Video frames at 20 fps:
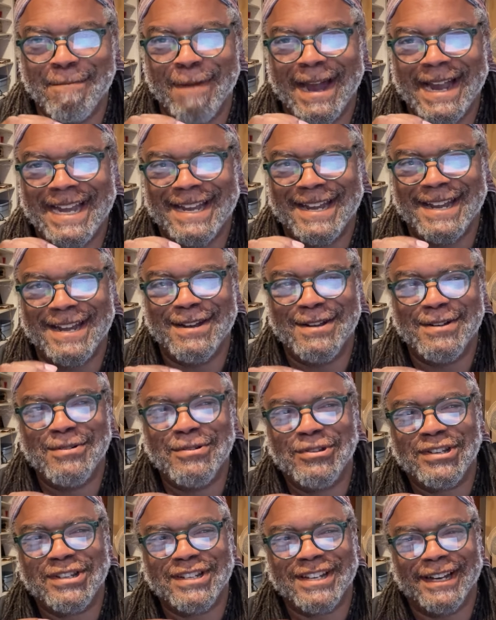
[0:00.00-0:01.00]

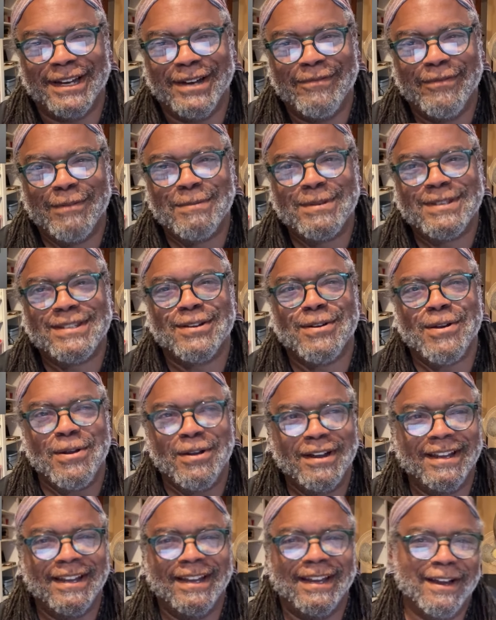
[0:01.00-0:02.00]
minutia of
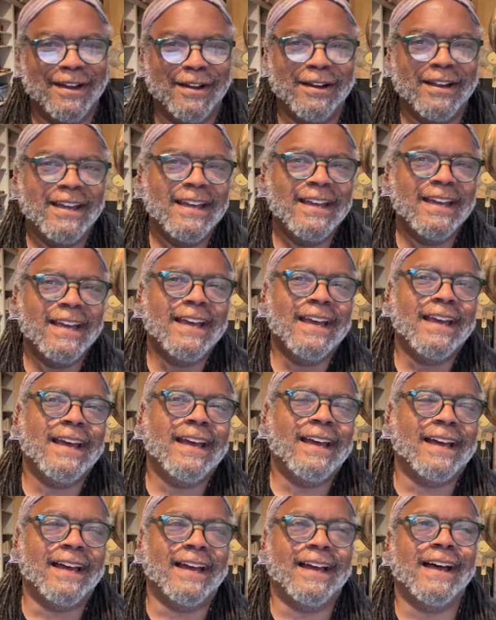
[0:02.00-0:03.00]
absurdity here
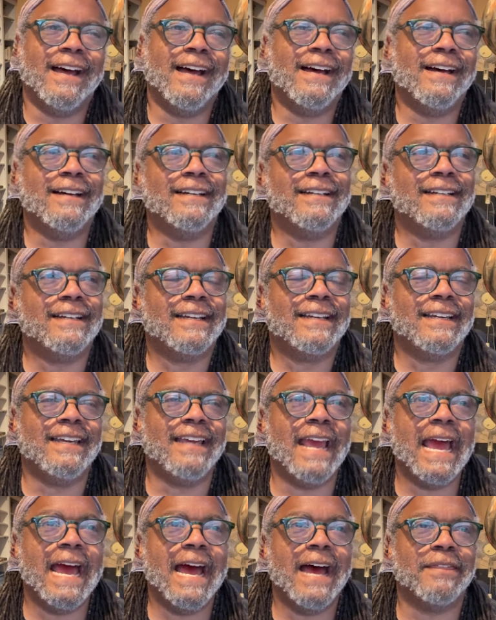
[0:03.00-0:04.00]
uh
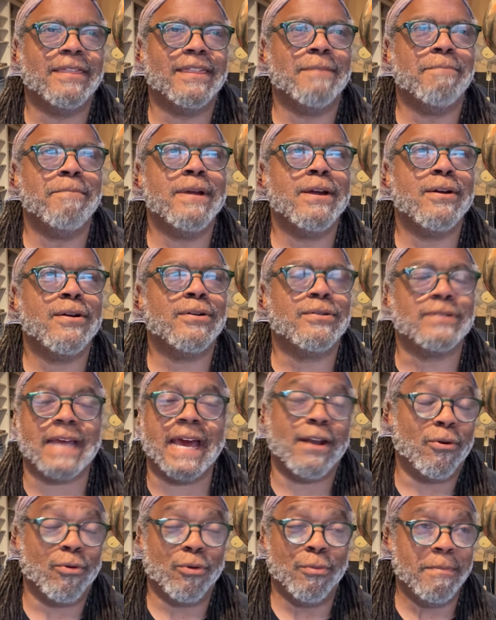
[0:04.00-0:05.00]
yeah the miracles
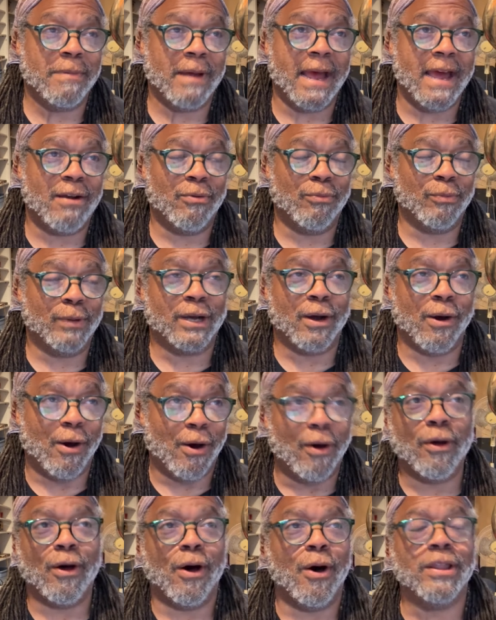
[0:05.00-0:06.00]
i don't rem- i don't
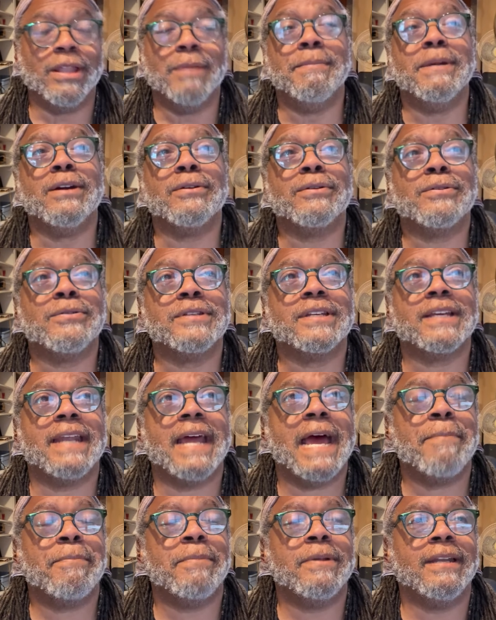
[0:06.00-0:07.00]
recall all the miracles that
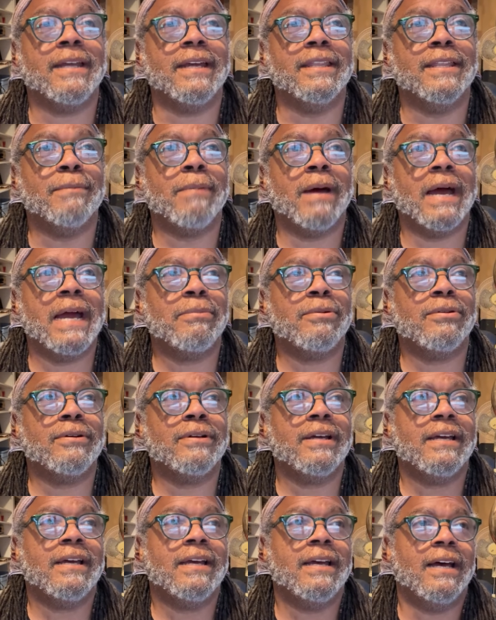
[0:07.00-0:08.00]
happened in the
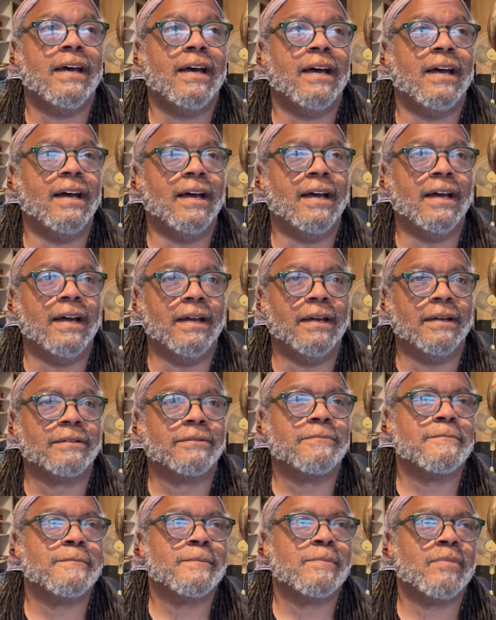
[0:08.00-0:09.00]
bible uh
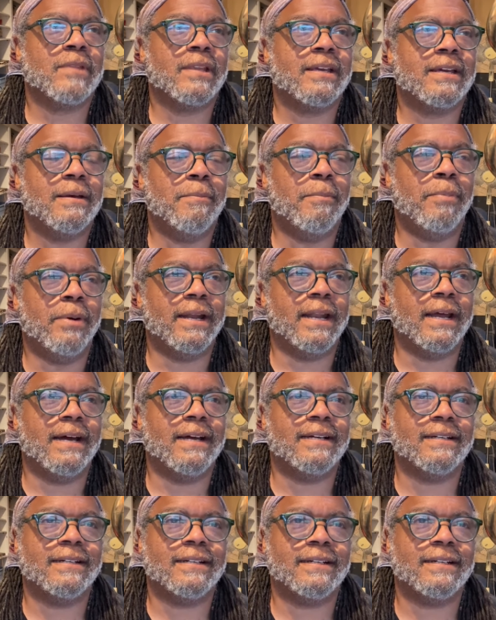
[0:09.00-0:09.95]
but